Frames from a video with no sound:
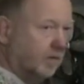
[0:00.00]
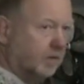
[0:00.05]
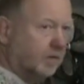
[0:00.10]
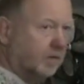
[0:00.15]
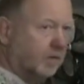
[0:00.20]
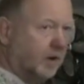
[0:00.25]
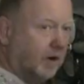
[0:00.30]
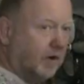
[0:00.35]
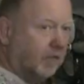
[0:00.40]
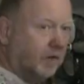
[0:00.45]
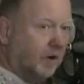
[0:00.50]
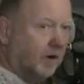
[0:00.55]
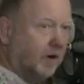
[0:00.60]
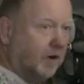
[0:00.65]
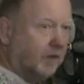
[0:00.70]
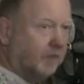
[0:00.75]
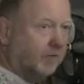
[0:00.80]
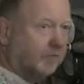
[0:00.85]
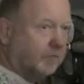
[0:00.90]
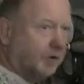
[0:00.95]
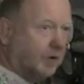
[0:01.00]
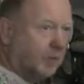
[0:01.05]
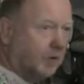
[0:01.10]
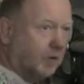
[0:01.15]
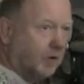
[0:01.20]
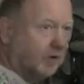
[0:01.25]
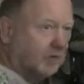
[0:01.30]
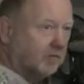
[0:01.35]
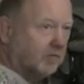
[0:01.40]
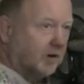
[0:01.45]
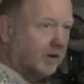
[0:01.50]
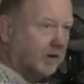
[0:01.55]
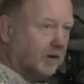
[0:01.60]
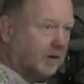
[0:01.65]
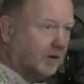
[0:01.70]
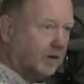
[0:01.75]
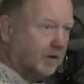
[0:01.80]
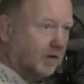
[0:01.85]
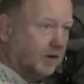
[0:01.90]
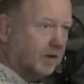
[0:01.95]
Now I've halved my work rate
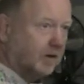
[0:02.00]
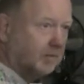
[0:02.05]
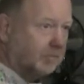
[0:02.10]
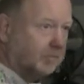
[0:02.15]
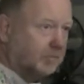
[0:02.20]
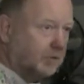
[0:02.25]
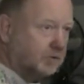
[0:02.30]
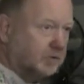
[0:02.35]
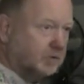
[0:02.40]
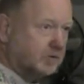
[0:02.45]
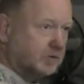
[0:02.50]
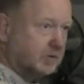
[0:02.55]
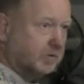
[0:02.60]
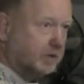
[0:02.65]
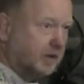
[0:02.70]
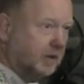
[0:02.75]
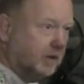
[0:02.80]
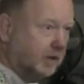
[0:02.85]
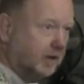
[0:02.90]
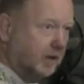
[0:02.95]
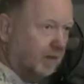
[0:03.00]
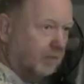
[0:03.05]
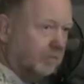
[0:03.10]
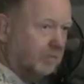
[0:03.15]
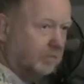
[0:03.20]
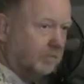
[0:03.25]
and I can push the speed up.